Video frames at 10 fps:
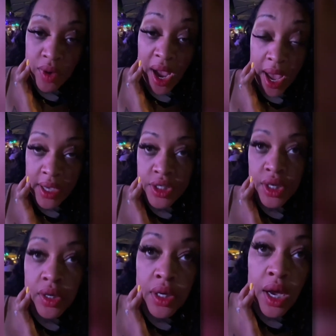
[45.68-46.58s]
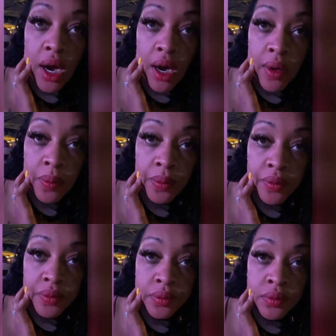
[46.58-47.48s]
drag show, y'all.
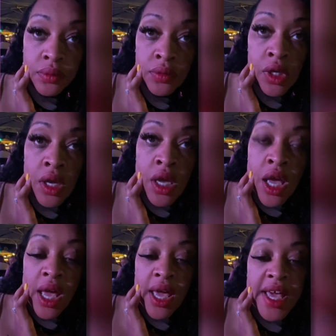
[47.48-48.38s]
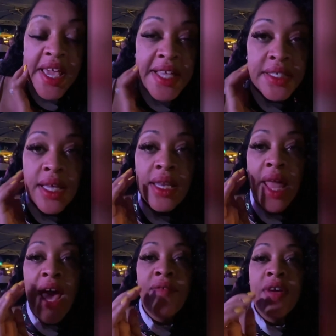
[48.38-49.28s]
But it's 11:40 at night. It
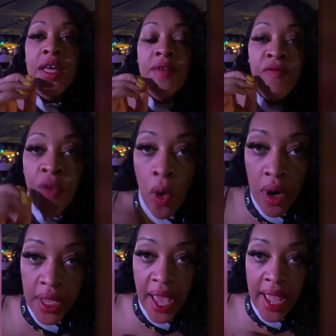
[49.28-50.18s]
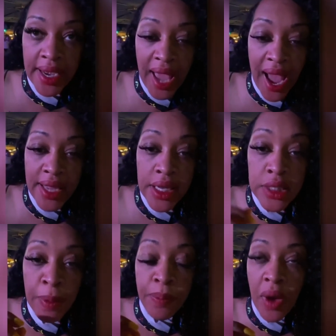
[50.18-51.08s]
is 11:40 at night.
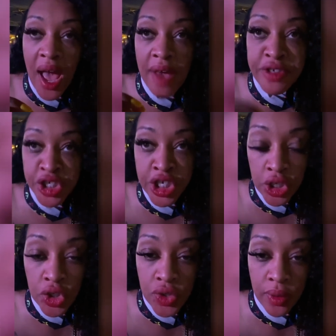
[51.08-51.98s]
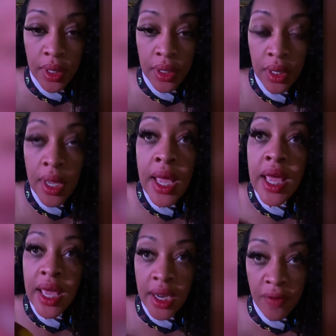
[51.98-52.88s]
These people have children
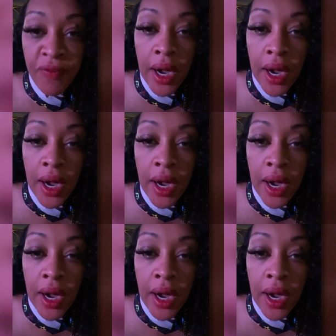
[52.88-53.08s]
in a